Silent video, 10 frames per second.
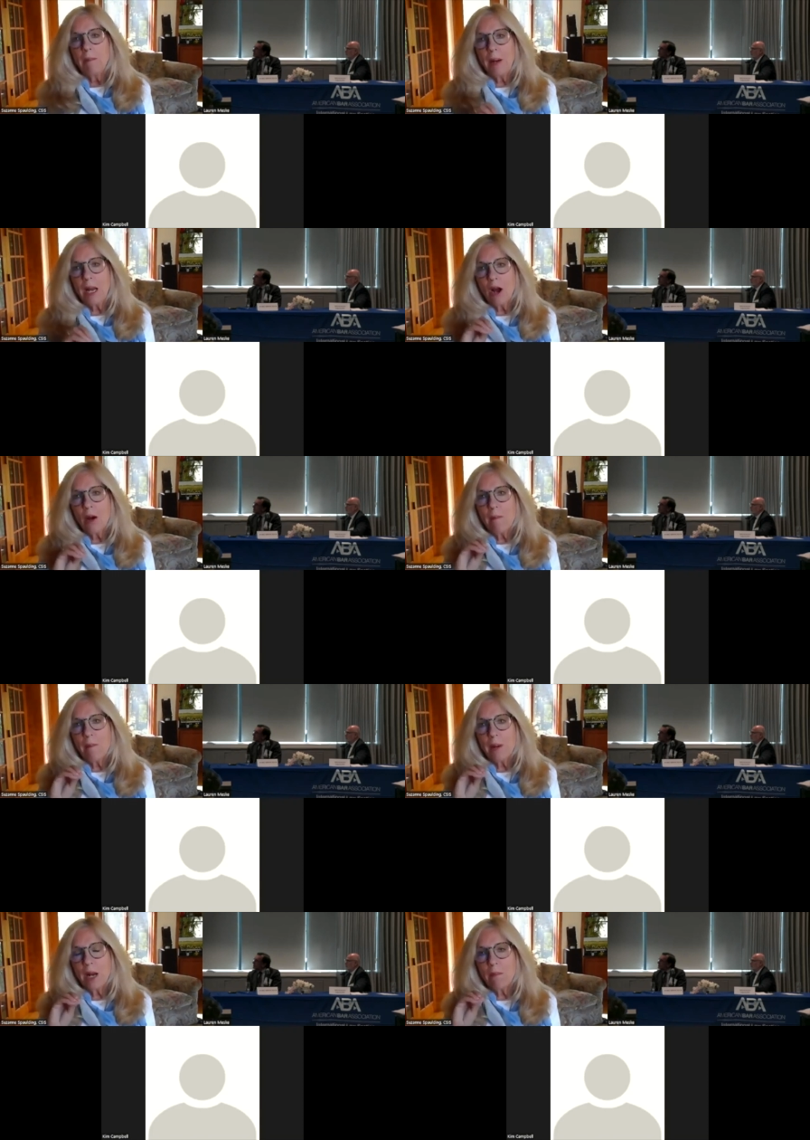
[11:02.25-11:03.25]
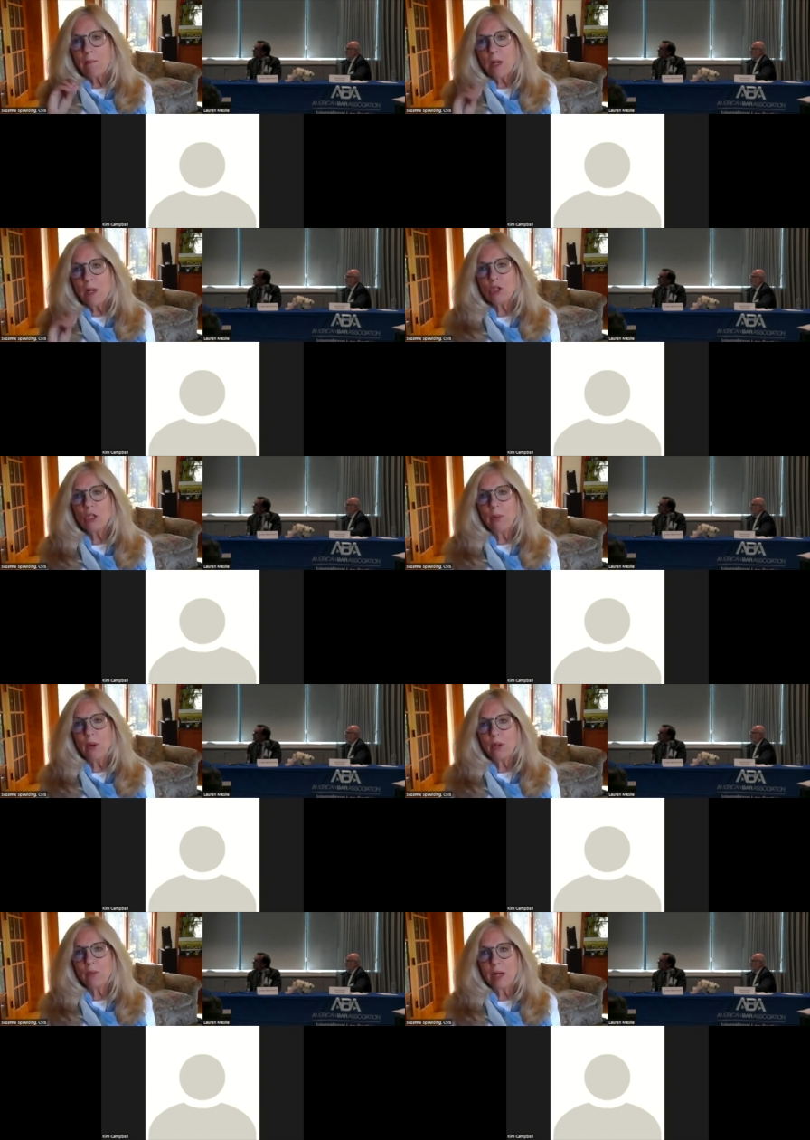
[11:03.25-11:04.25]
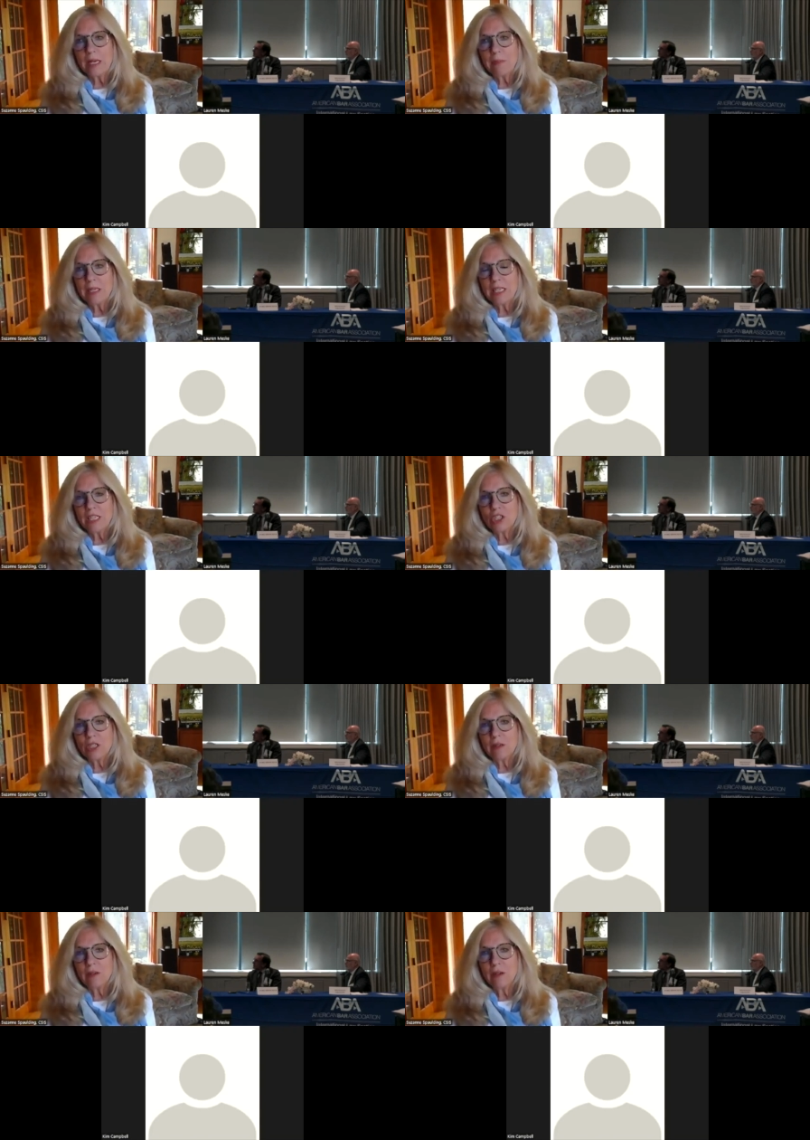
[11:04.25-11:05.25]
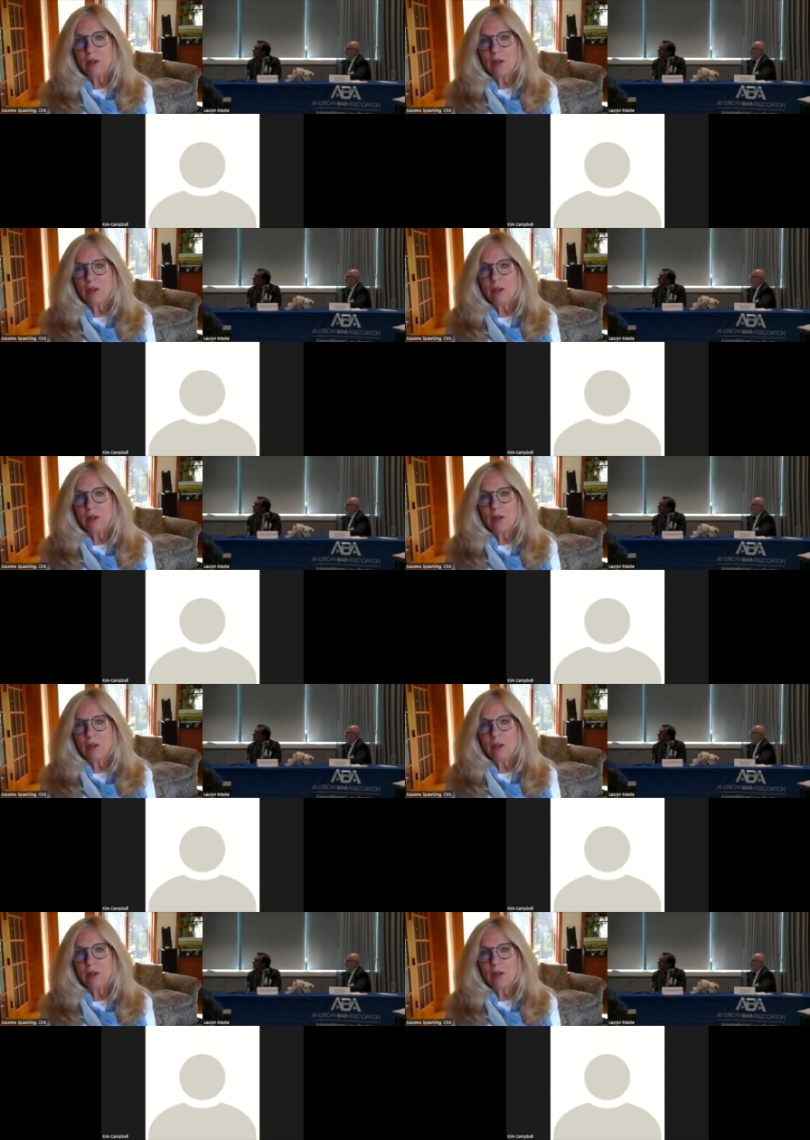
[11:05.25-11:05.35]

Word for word: But our, but our most important recommendation